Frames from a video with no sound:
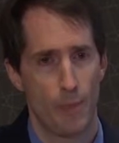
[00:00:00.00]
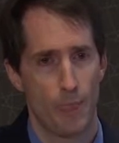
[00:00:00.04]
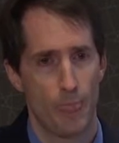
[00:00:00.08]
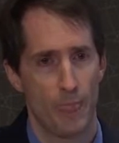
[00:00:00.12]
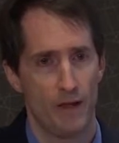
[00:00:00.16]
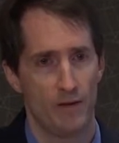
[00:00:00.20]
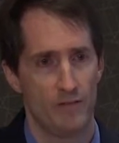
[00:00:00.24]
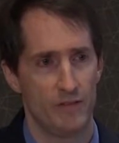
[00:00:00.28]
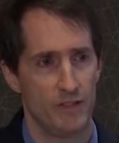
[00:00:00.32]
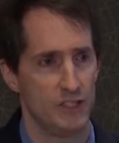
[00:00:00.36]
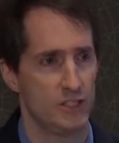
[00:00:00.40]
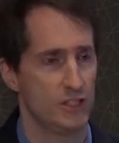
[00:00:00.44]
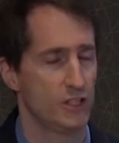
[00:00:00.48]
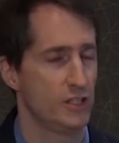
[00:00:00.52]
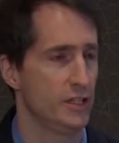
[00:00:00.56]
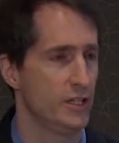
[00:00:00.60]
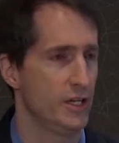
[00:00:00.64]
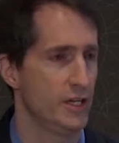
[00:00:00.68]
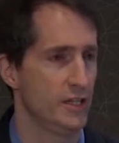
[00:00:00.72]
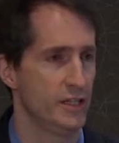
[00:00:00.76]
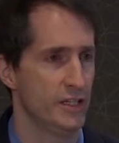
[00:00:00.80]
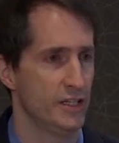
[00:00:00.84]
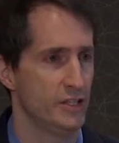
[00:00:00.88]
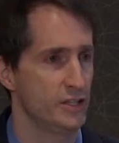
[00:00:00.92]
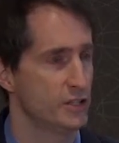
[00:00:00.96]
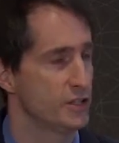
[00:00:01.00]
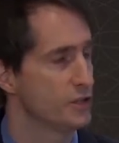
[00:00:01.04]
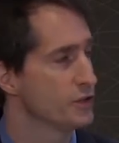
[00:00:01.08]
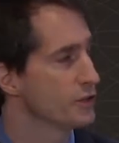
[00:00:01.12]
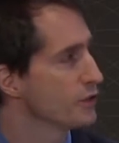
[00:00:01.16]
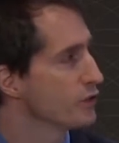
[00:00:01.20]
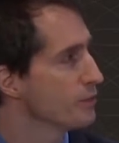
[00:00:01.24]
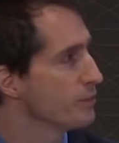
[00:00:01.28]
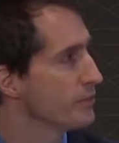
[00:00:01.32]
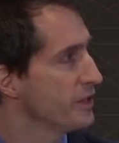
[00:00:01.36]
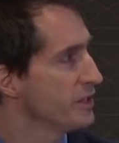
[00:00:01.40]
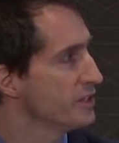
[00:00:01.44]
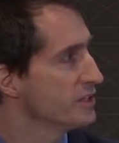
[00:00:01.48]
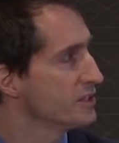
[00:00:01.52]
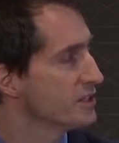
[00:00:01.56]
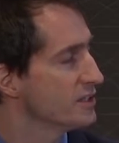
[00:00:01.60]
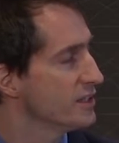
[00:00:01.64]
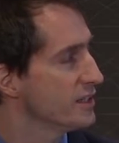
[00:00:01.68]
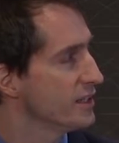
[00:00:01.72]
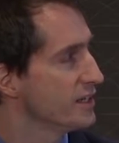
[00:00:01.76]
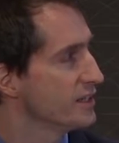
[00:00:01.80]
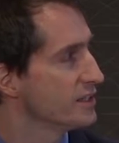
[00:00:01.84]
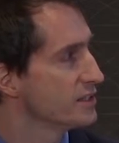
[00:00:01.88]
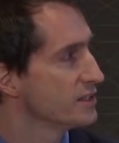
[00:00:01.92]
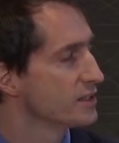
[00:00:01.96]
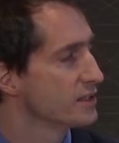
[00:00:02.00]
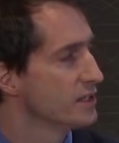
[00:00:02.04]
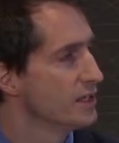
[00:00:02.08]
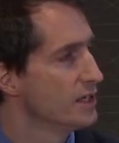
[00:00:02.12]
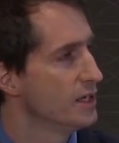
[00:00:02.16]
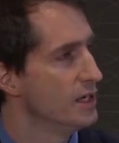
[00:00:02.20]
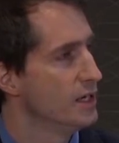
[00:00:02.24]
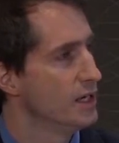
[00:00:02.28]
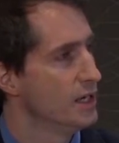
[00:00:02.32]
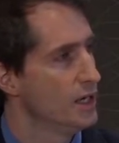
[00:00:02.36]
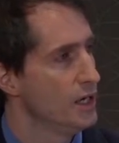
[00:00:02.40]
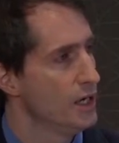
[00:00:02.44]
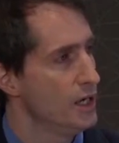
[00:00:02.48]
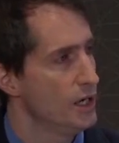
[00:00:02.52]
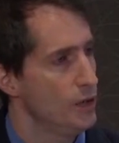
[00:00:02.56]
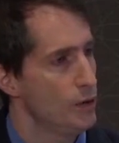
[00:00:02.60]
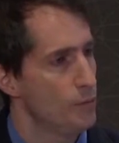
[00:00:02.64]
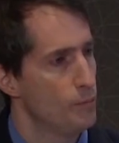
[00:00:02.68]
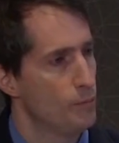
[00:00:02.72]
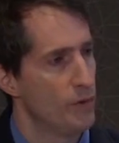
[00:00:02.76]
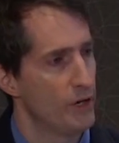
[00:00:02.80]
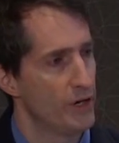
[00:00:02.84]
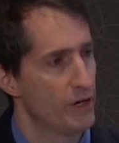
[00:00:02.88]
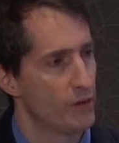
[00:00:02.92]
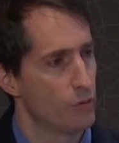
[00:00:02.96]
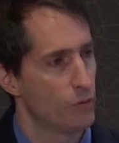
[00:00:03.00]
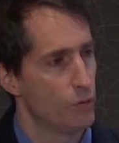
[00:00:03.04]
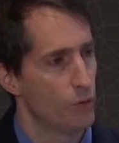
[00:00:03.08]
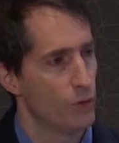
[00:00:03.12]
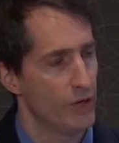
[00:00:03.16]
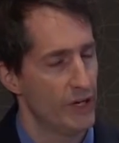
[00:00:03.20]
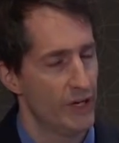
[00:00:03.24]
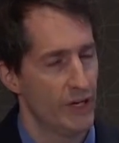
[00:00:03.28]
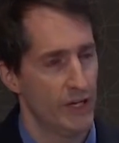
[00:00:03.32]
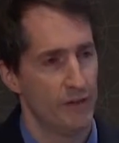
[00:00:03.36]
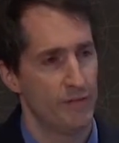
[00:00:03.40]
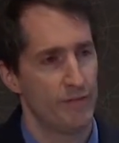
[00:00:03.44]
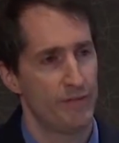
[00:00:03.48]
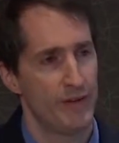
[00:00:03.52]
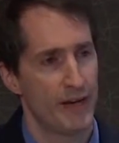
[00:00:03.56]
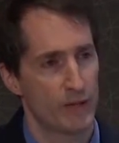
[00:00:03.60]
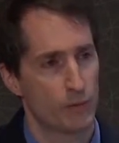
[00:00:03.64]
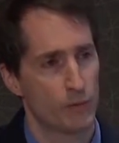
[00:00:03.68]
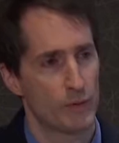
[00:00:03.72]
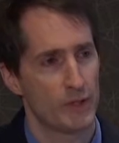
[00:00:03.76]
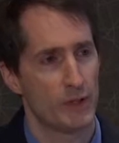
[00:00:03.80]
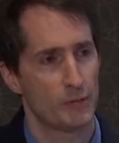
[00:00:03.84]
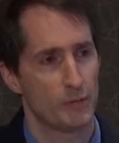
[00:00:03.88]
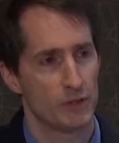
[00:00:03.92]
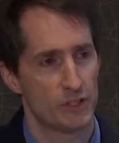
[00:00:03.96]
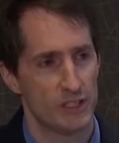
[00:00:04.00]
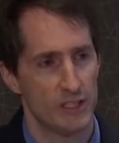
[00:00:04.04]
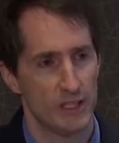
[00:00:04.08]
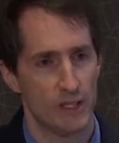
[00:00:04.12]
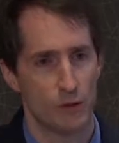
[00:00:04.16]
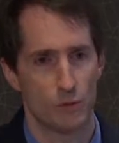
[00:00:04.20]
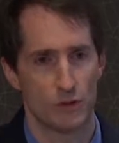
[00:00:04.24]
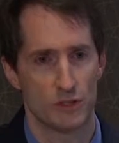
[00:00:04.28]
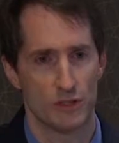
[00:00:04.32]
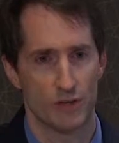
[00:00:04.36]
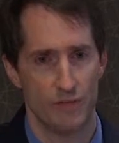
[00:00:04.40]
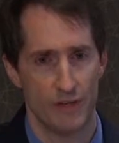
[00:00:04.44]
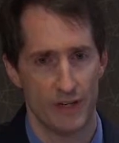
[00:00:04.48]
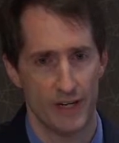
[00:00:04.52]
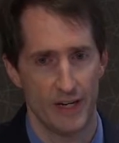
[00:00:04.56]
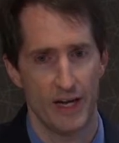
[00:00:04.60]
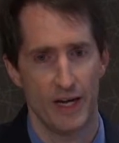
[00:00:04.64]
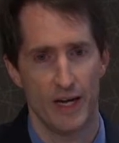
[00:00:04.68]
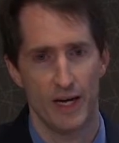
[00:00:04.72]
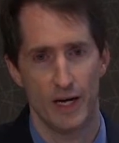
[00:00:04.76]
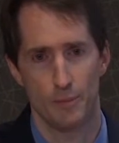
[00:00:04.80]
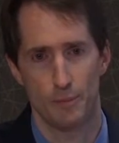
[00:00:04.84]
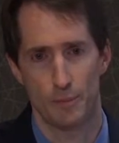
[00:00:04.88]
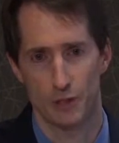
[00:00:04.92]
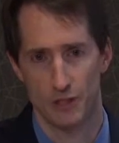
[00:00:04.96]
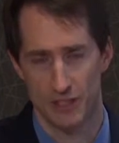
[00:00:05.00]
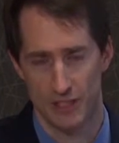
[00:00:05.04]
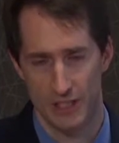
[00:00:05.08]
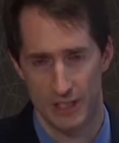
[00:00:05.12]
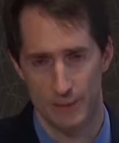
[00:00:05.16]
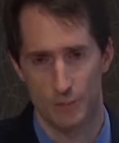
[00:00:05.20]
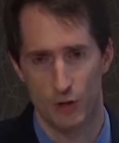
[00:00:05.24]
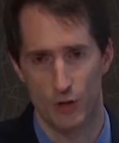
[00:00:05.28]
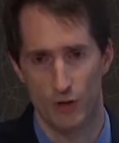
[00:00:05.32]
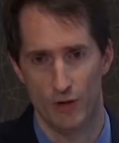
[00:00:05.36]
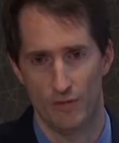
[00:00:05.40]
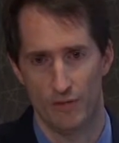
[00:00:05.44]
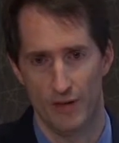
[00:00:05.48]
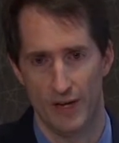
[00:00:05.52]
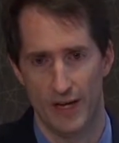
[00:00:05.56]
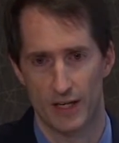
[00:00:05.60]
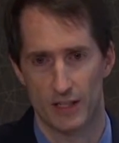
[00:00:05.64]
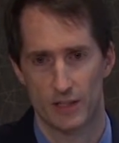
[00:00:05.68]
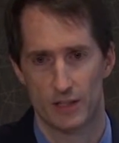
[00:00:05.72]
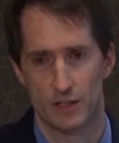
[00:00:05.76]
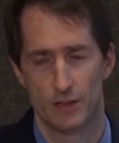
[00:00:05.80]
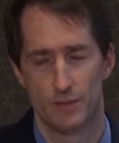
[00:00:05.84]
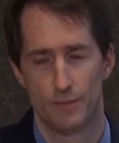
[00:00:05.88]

of these in the Eastern European sites, but in fact what they were seeing was a very high placebo effect.